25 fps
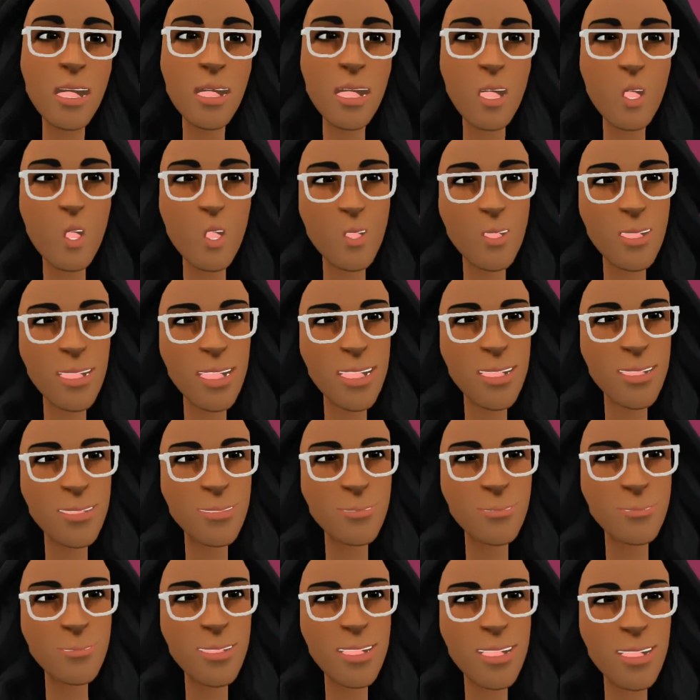reduces
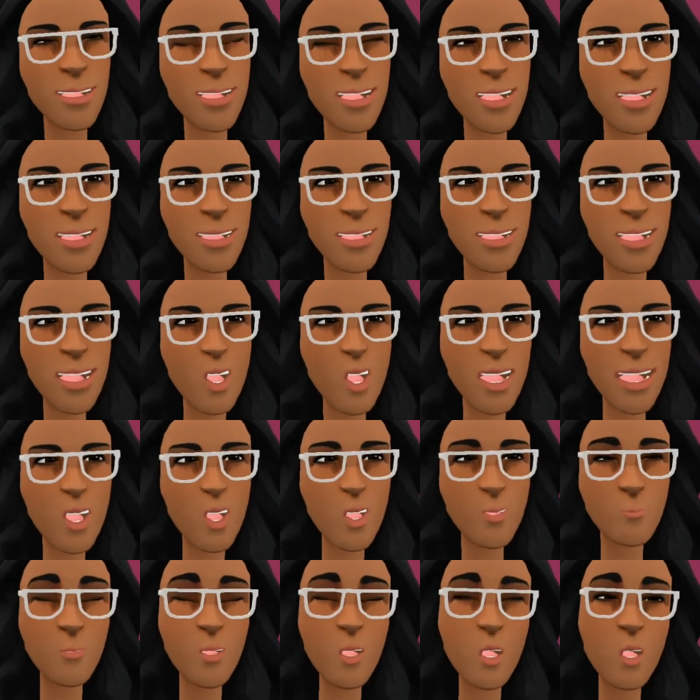
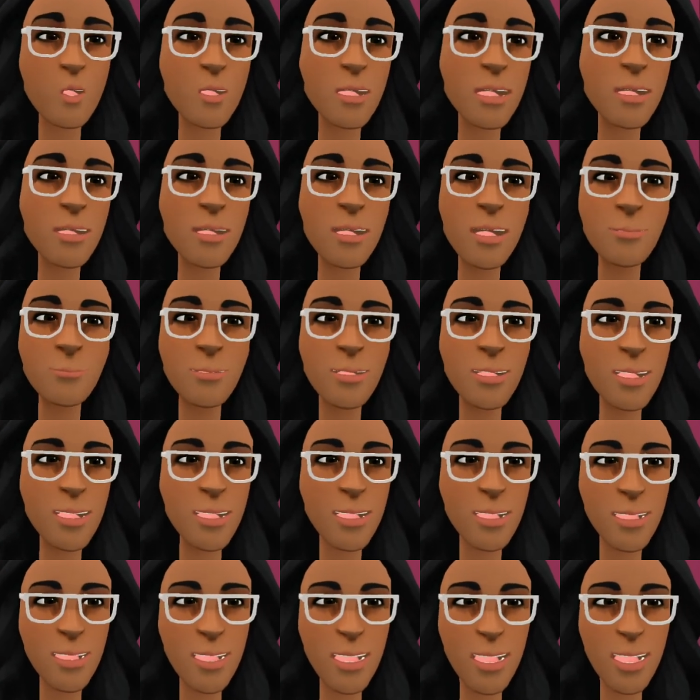extraneous processing by
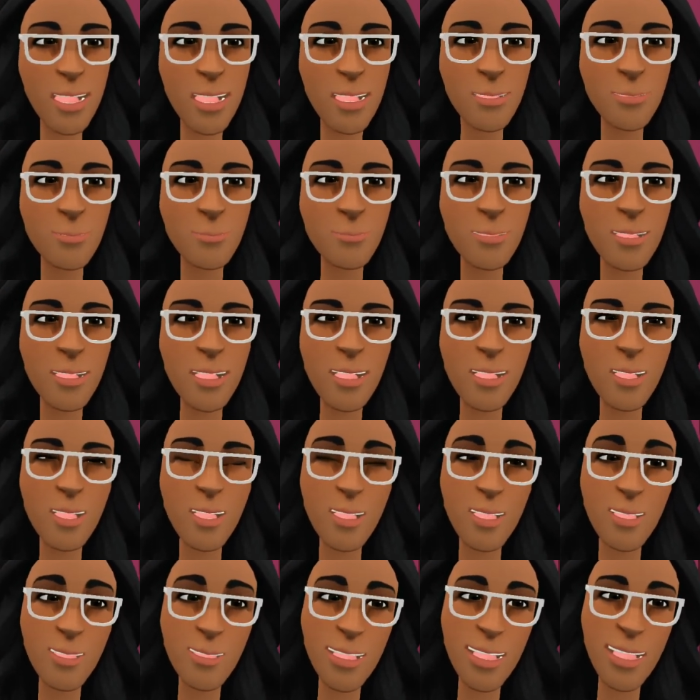guiding the
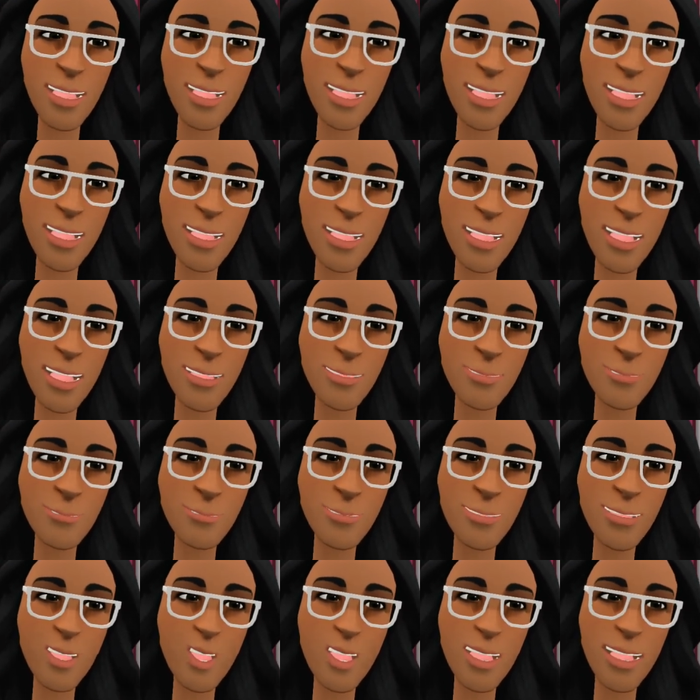learner's attention
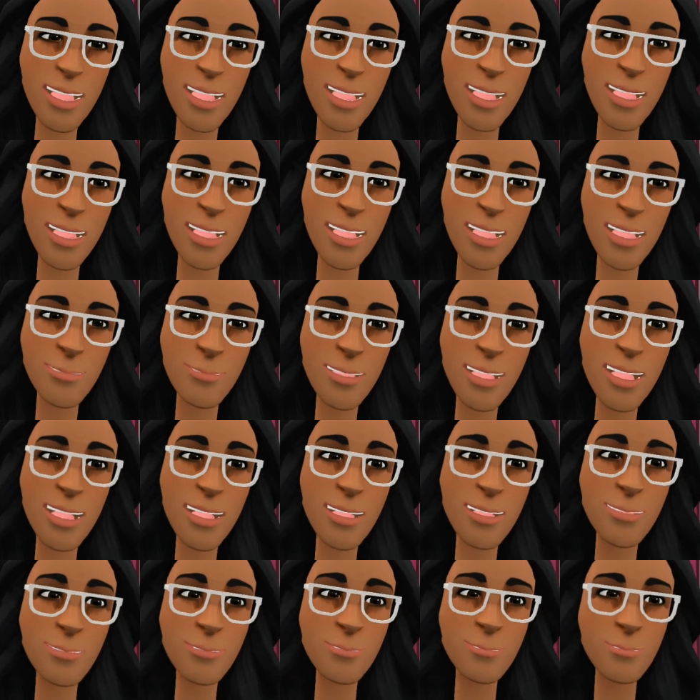to the key
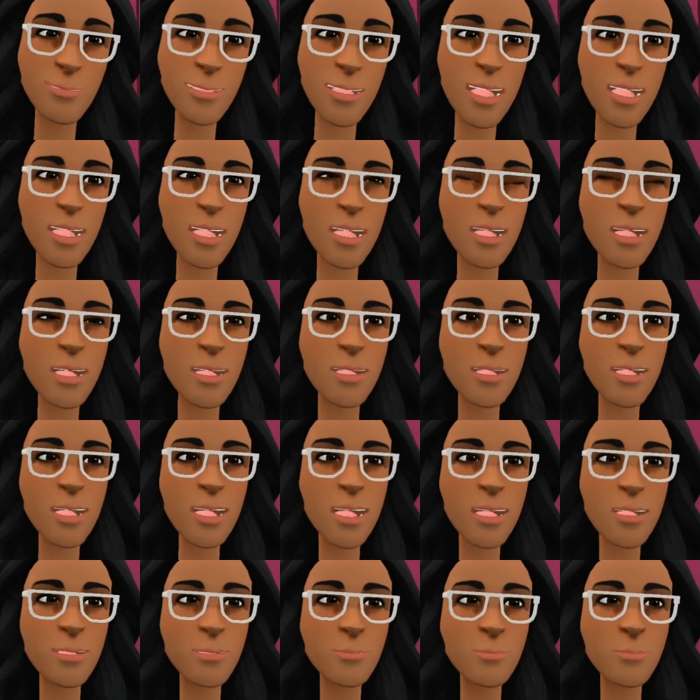elements in the
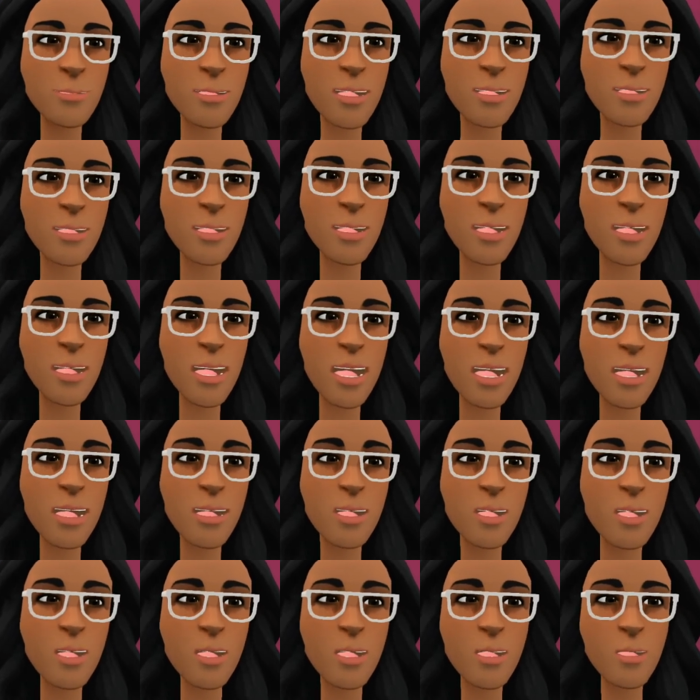lesson and guiding the
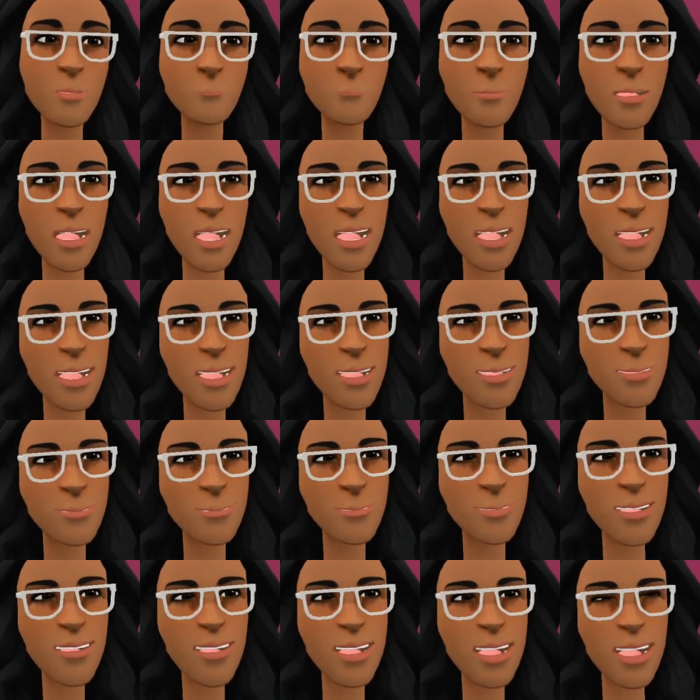learner's building
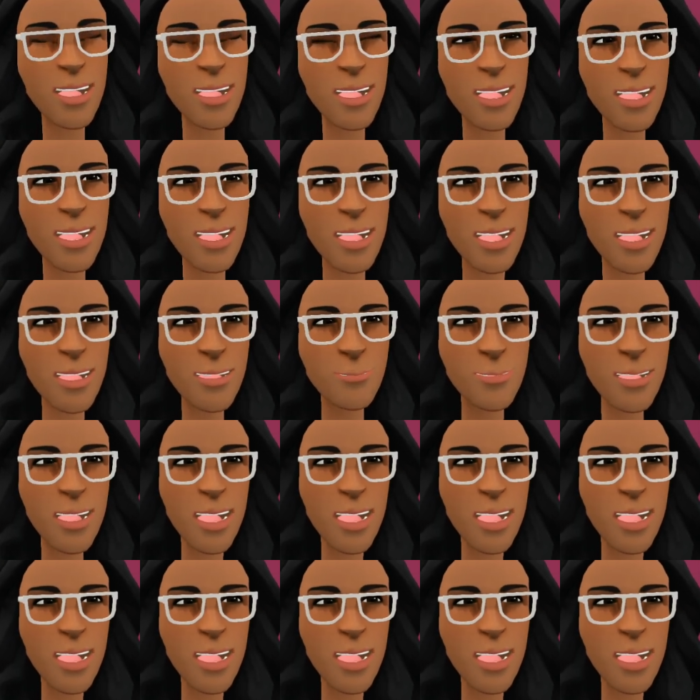of connections